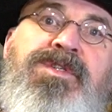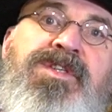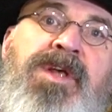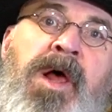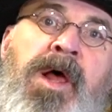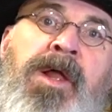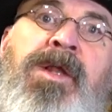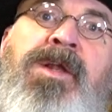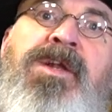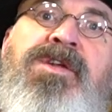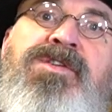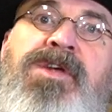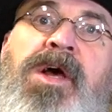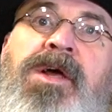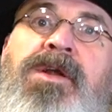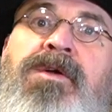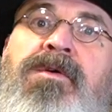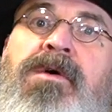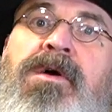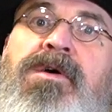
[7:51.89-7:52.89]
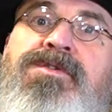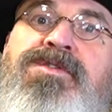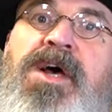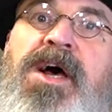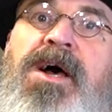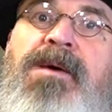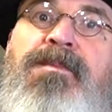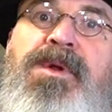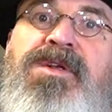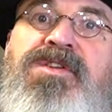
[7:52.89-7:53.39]
son and his son grows
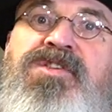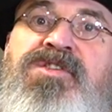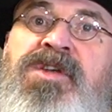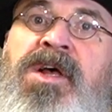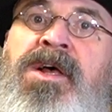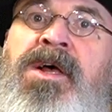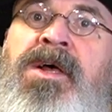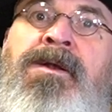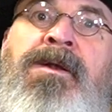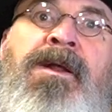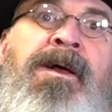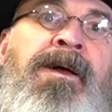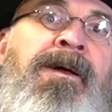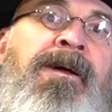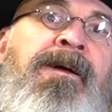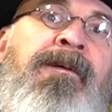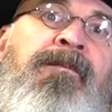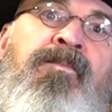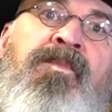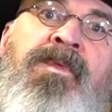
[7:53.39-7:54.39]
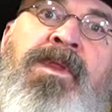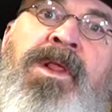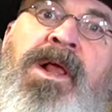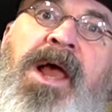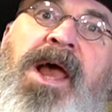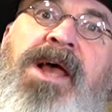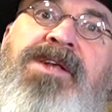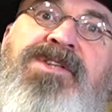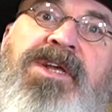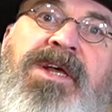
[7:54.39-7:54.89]
up and his son
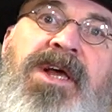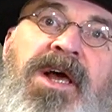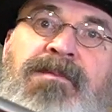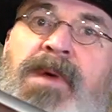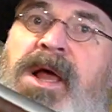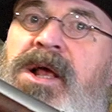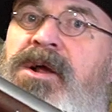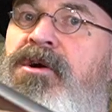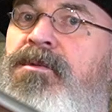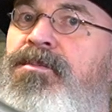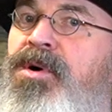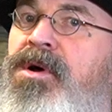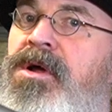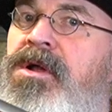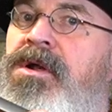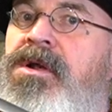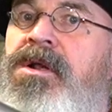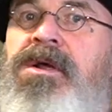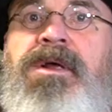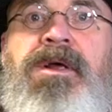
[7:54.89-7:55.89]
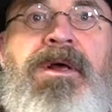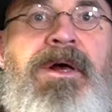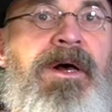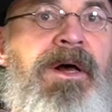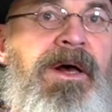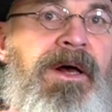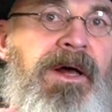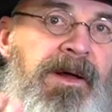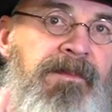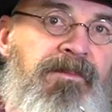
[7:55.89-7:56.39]
has a gun maker put
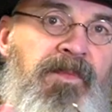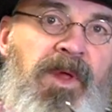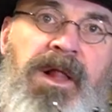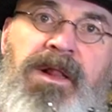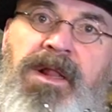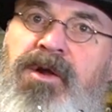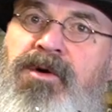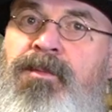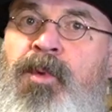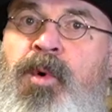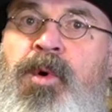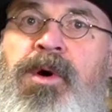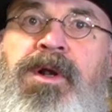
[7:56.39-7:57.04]
a little more